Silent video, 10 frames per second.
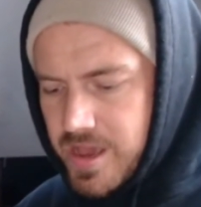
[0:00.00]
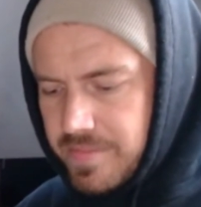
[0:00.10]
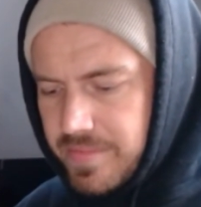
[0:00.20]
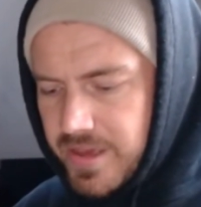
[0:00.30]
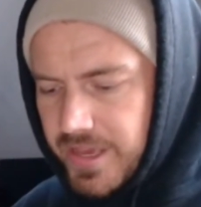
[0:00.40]

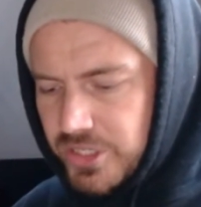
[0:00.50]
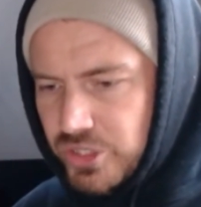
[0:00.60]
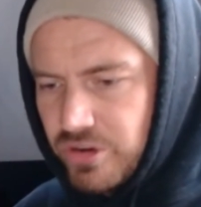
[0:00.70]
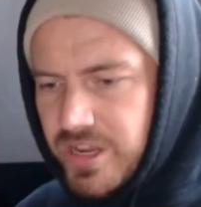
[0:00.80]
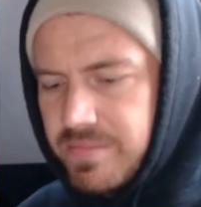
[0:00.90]

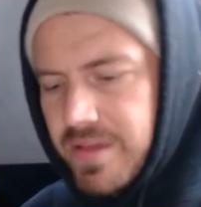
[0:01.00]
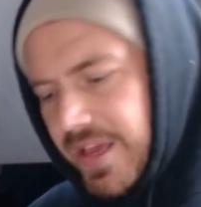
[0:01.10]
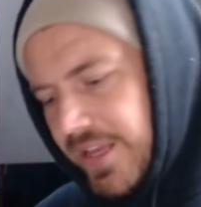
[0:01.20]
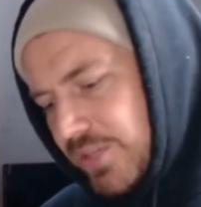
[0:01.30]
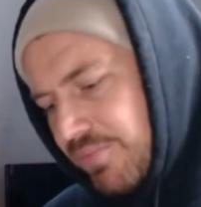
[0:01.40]
Extreme
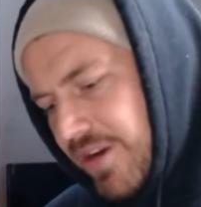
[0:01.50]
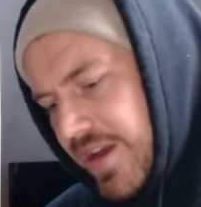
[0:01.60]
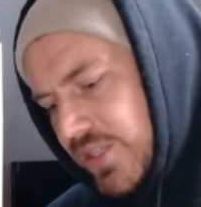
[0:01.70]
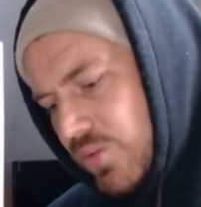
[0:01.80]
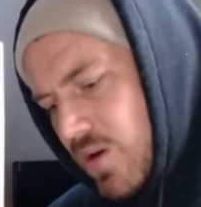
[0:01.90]

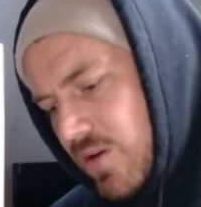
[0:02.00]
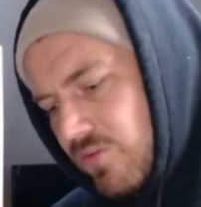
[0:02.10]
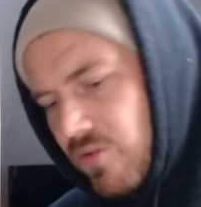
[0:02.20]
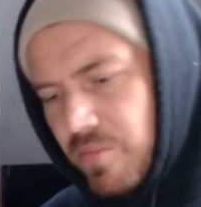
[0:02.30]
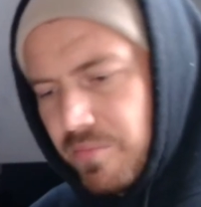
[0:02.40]
Express World
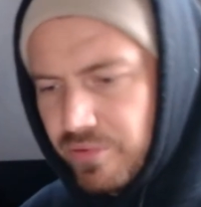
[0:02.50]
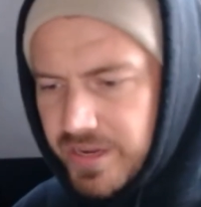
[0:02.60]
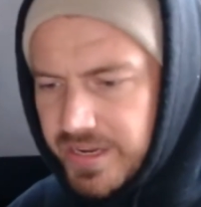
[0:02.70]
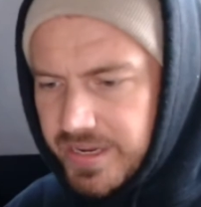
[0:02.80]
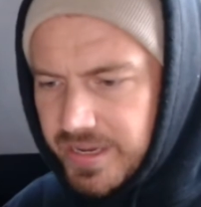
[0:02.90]
Grand
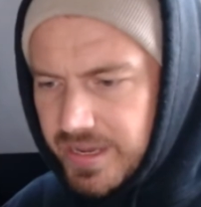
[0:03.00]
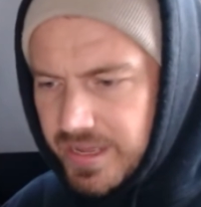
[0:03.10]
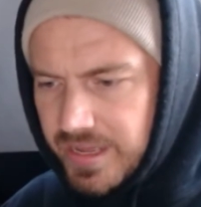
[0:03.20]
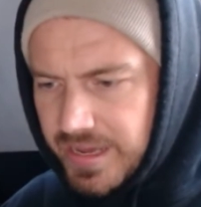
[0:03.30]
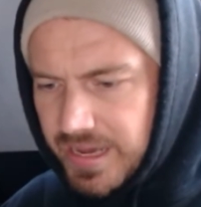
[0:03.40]
Prix.
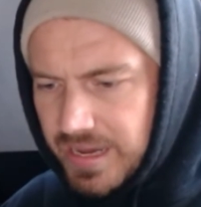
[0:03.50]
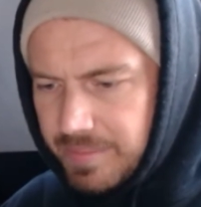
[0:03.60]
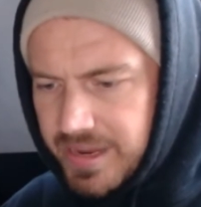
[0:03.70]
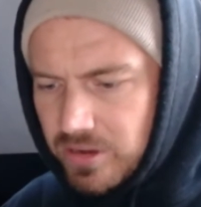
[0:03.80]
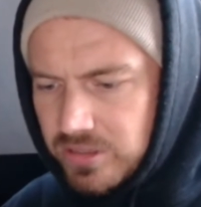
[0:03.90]

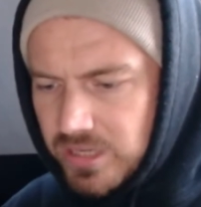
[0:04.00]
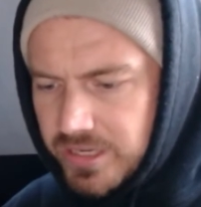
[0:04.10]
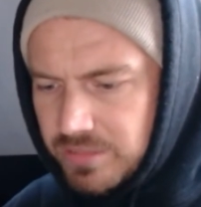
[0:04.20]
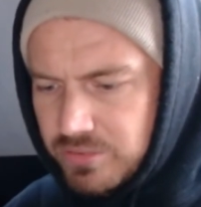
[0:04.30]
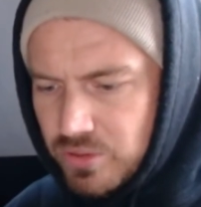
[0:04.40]
It looks like
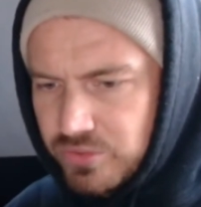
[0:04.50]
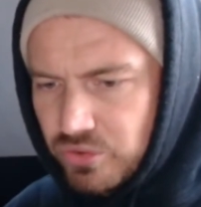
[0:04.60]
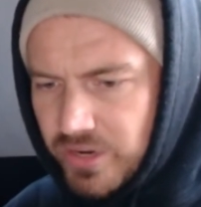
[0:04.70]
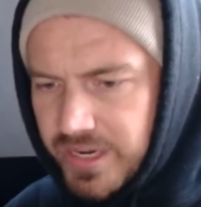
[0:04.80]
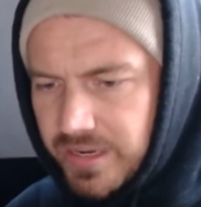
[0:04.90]
some sort of
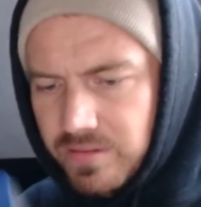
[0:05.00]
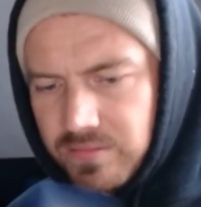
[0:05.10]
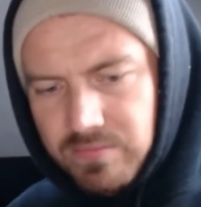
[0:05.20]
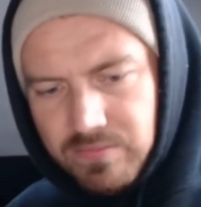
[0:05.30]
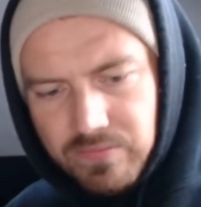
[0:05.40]
train
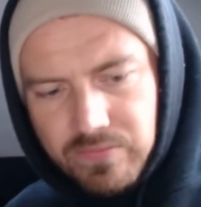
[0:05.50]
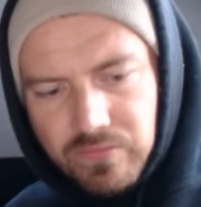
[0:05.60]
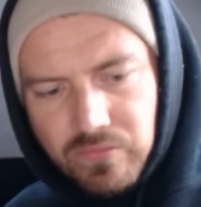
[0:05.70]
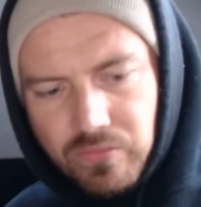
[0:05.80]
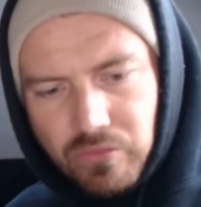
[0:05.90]

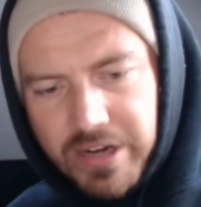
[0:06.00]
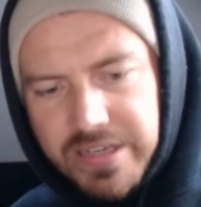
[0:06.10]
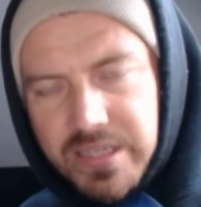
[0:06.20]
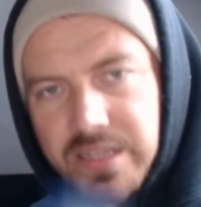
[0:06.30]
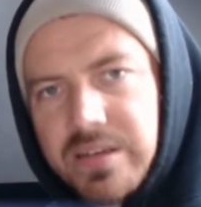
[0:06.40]

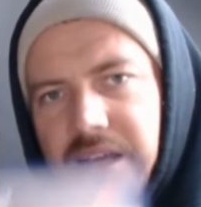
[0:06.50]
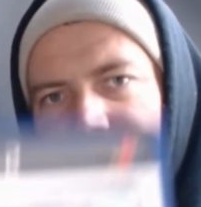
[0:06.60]
racing game.